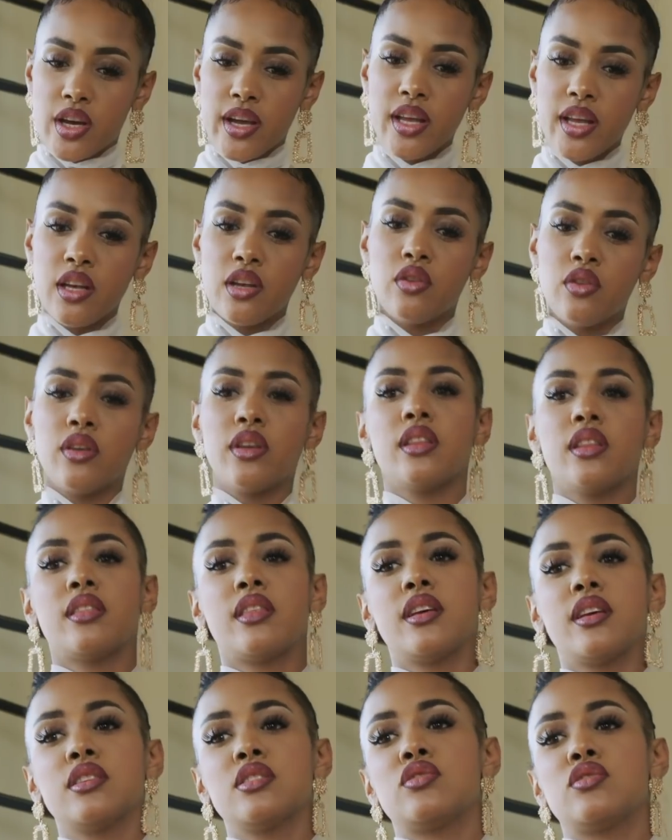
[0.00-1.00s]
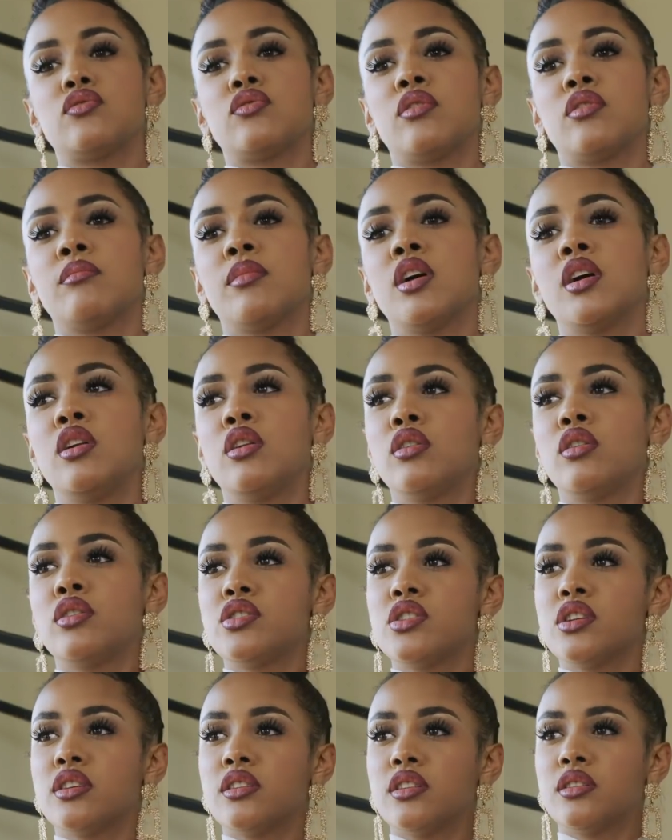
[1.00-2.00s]
Try and look at things from a
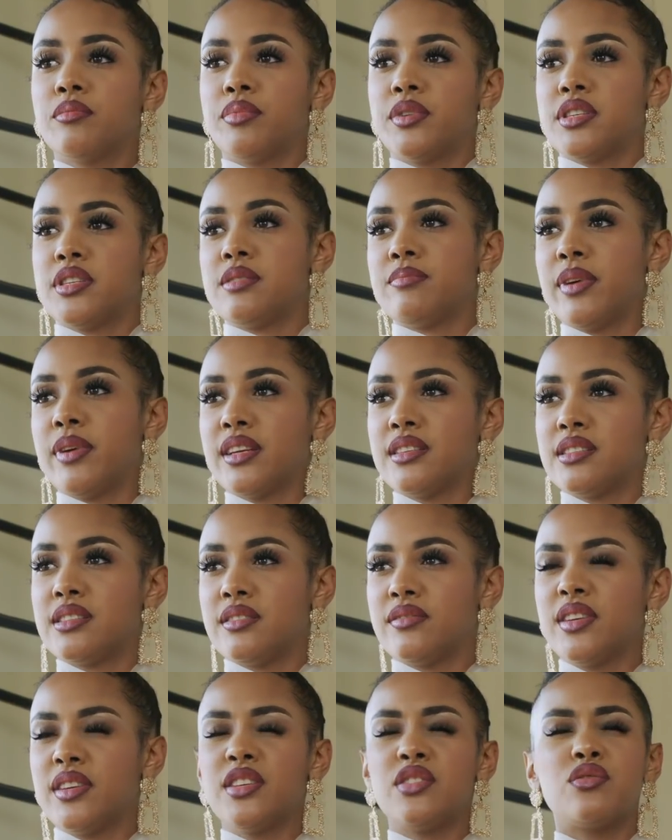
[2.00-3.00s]
logical perspective.